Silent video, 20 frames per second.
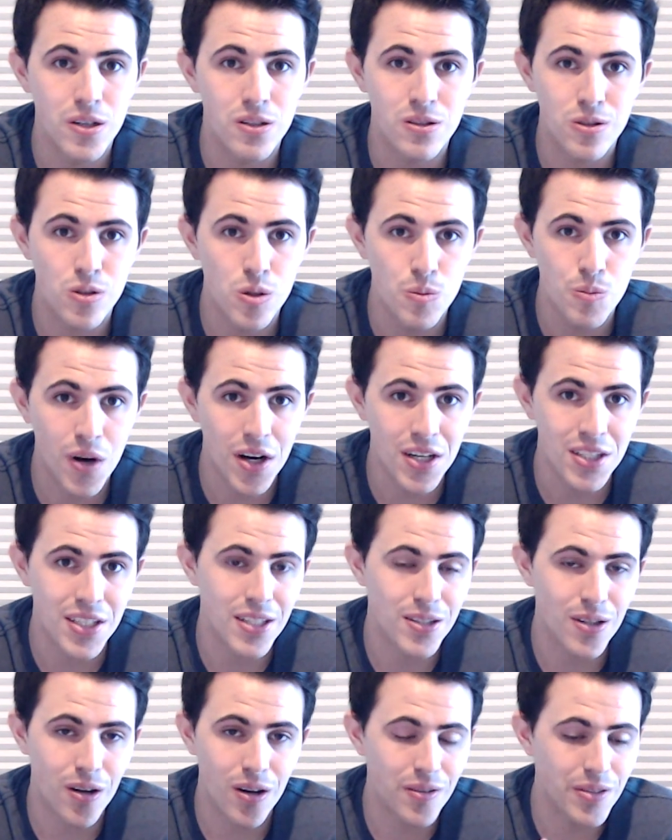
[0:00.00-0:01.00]
too much. I
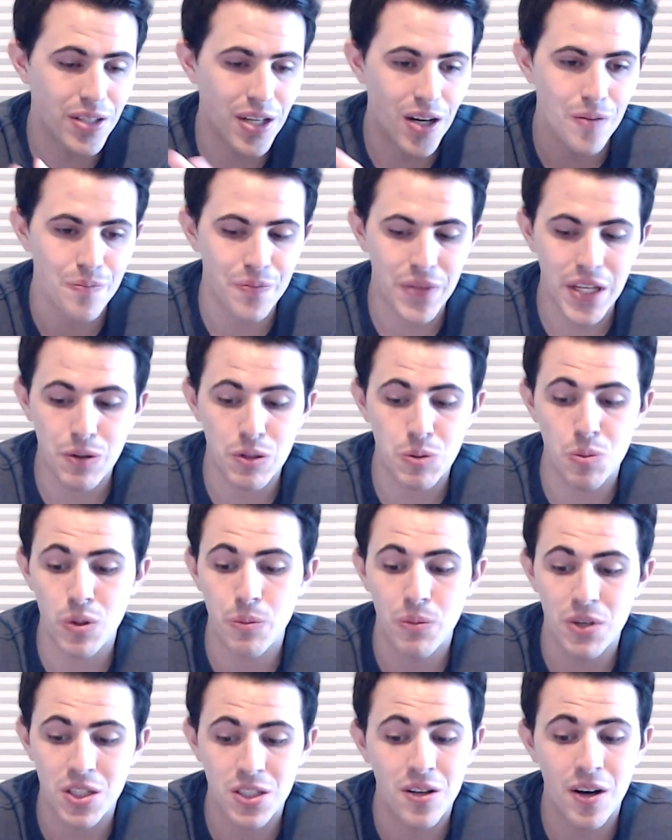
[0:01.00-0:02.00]
thought, he was pretty
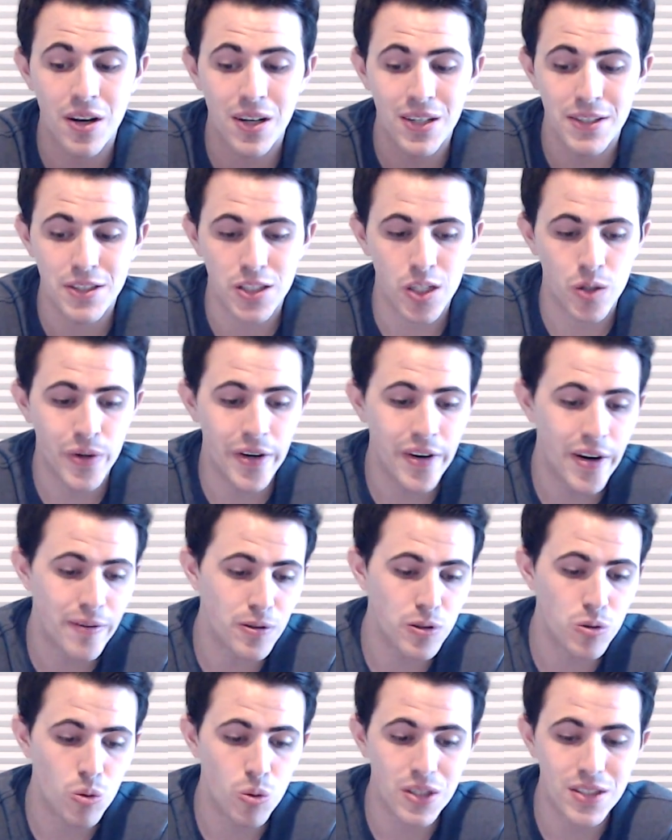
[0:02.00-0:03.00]
much done in his career after
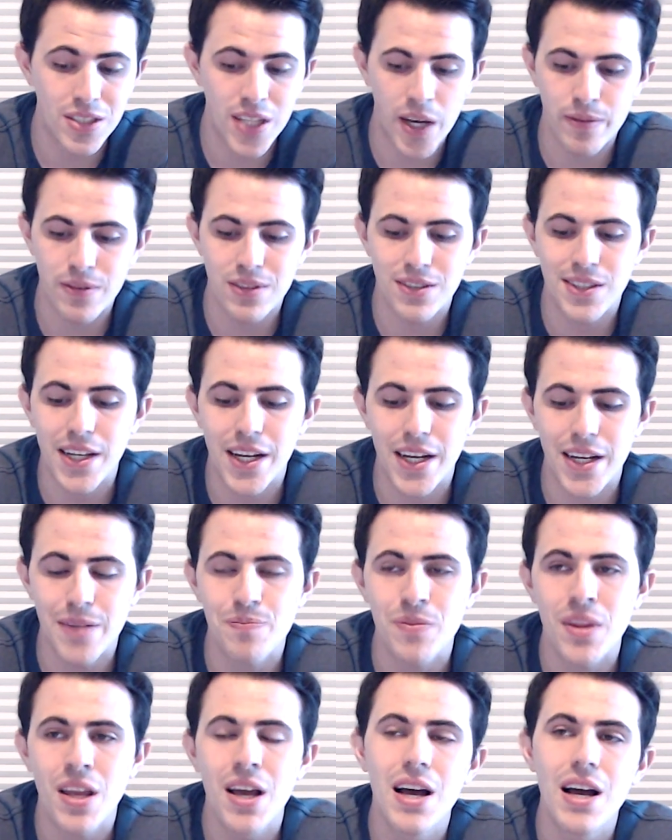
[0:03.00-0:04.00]

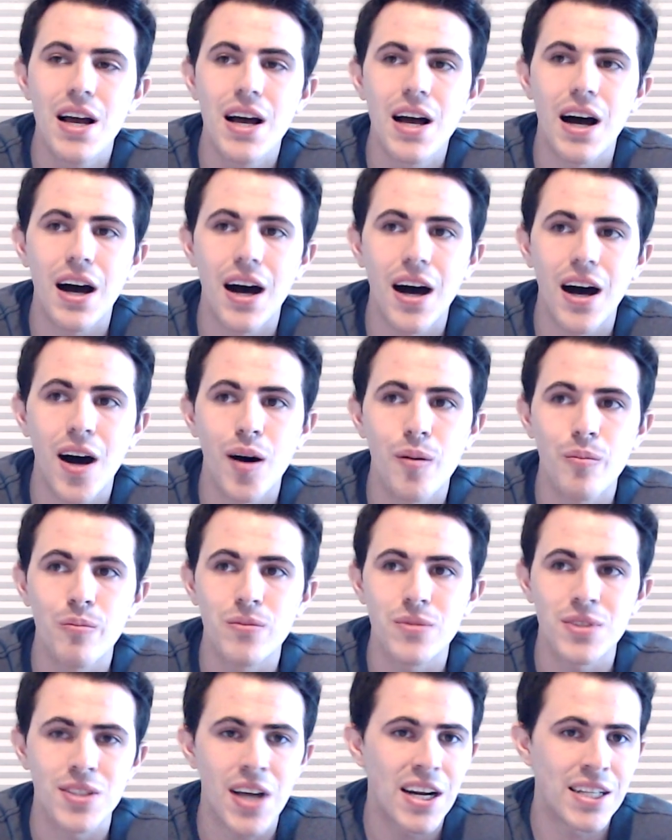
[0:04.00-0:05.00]
2017.
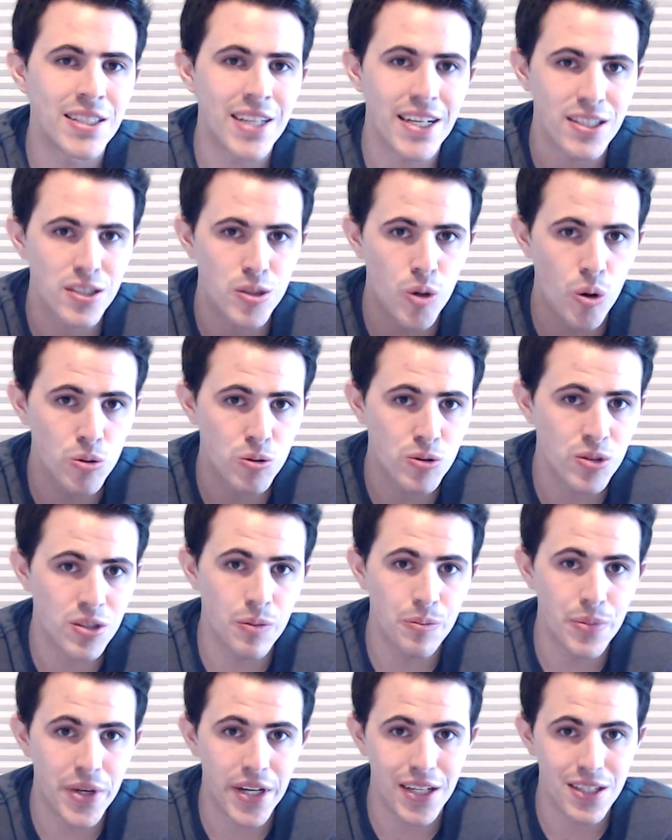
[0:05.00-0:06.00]
Signing Nate Solder to the
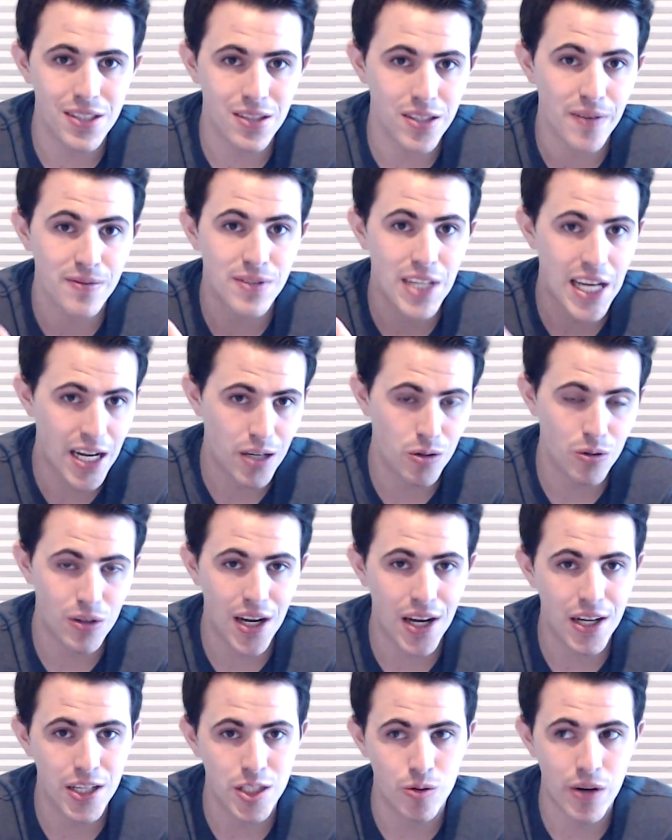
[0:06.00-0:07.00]
biggest left tackle
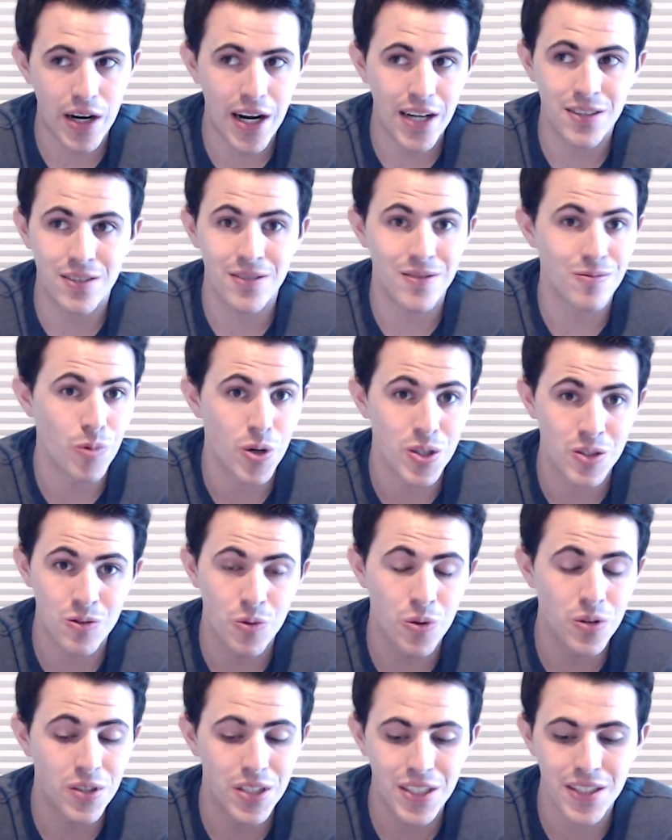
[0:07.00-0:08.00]
contract wasn't
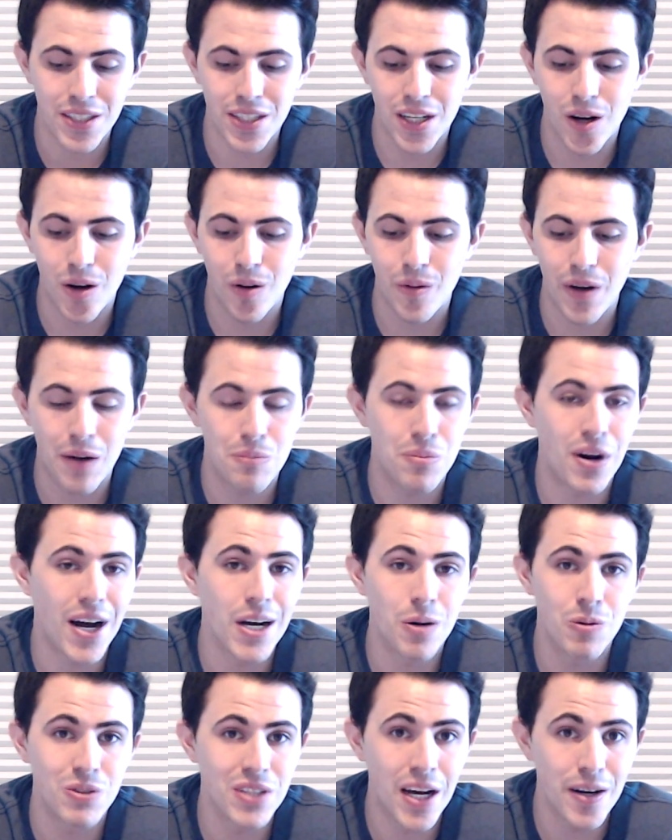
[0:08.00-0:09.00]
really, I
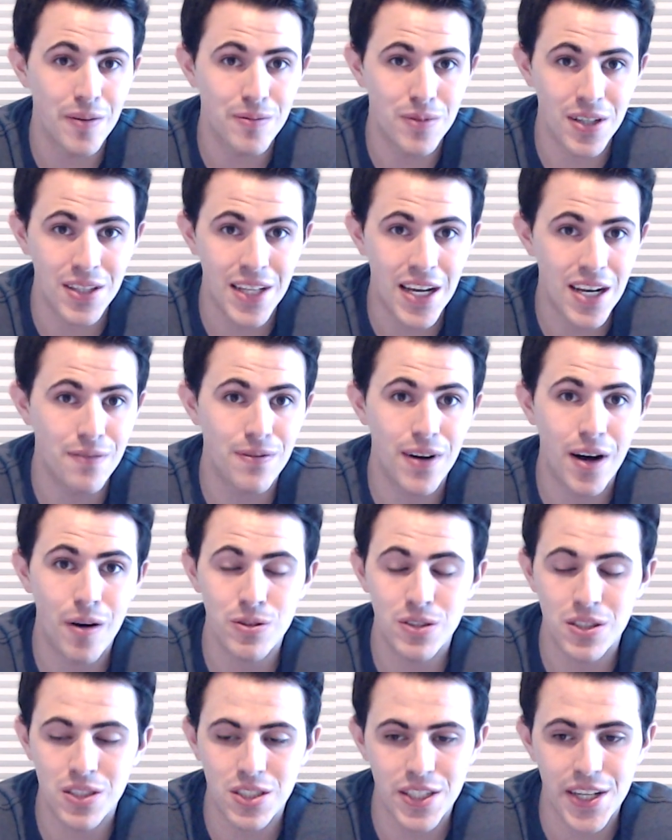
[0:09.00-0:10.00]
probably would not have done that if I
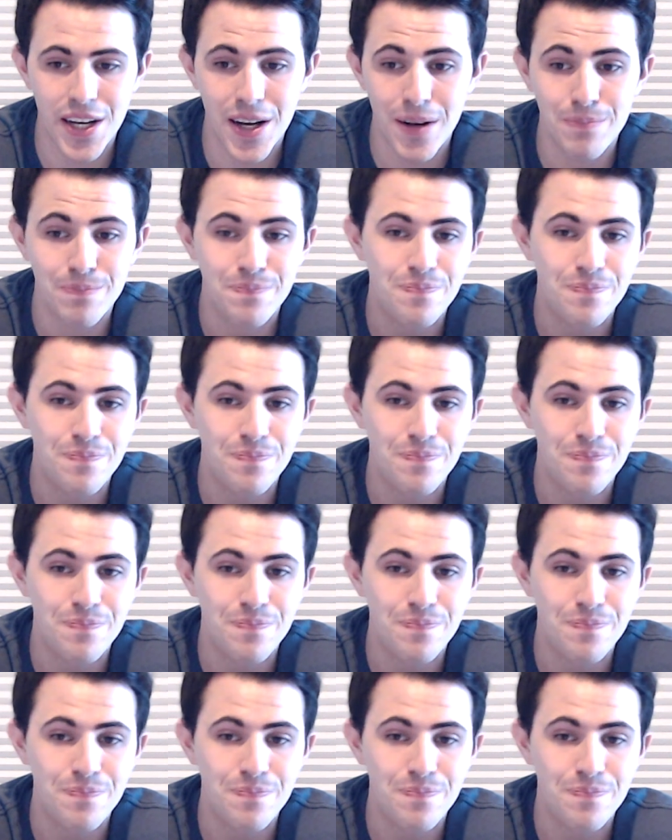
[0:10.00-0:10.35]
was the GM.